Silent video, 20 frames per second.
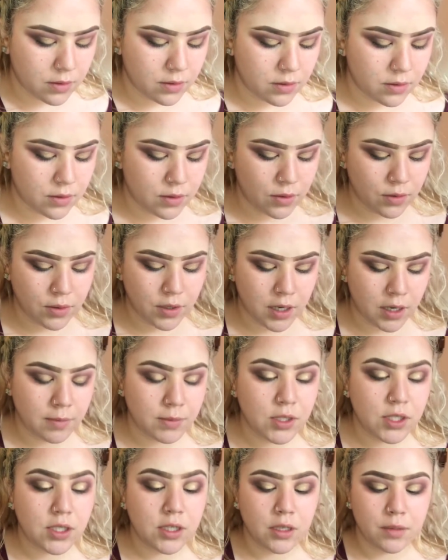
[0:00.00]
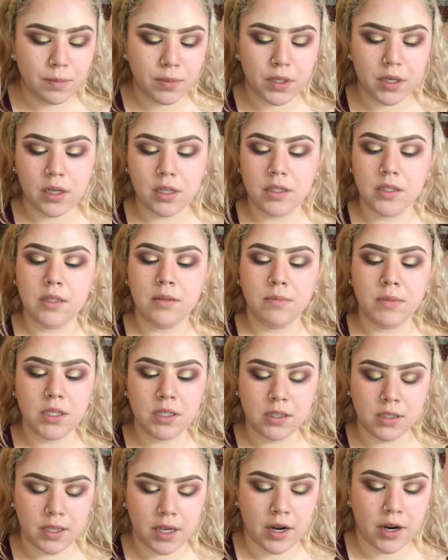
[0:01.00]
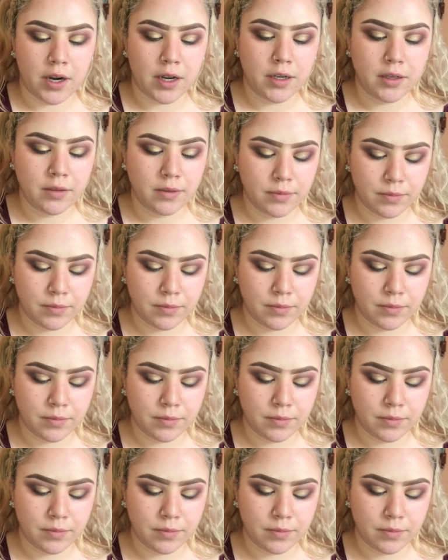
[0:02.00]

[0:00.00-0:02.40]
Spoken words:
So now I'm just gonna put on some mascara.